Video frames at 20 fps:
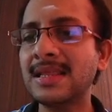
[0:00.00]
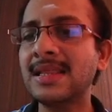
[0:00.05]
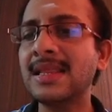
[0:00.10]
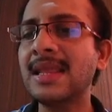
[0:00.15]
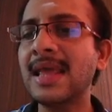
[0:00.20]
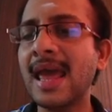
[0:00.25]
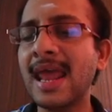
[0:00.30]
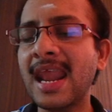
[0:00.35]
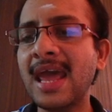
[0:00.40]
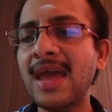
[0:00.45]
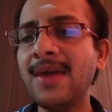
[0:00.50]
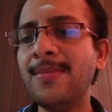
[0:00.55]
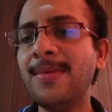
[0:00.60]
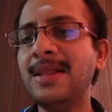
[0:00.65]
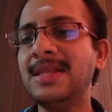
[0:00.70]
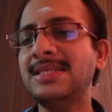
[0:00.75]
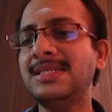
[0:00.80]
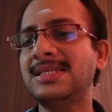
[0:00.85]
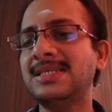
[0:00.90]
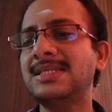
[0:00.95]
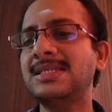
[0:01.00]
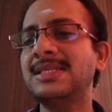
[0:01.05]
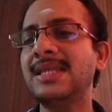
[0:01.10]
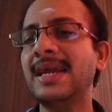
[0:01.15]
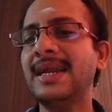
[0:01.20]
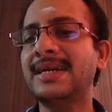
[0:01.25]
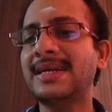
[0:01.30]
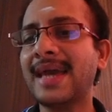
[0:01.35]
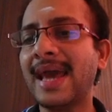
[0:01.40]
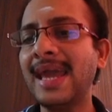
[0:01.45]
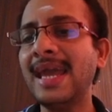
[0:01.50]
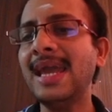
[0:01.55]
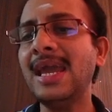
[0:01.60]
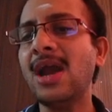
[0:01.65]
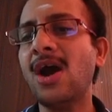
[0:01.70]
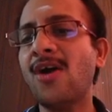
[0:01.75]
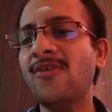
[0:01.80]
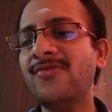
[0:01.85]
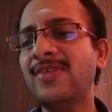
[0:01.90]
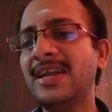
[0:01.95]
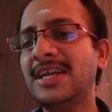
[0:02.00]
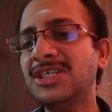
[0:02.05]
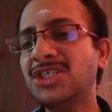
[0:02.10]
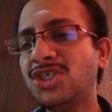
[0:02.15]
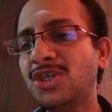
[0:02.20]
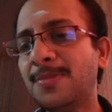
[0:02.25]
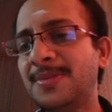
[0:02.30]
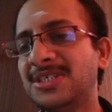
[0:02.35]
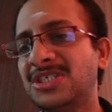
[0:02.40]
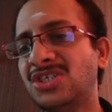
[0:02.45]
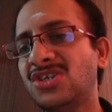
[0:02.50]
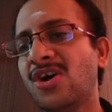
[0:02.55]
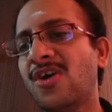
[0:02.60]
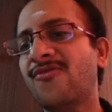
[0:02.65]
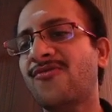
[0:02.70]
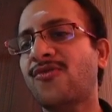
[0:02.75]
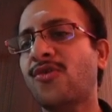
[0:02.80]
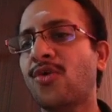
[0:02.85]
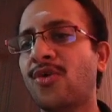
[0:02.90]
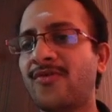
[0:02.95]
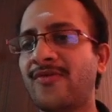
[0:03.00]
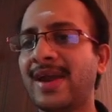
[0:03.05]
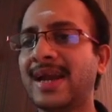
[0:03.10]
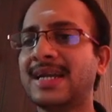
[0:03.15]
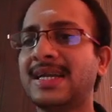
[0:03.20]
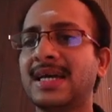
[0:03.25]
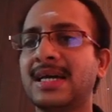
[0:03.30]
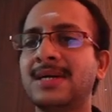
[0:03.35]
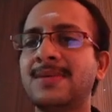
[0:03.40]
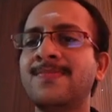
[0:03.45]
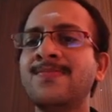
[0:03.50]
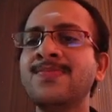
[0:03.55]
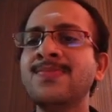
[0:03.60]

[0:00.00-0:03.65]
enables the tie of the distribution of code vector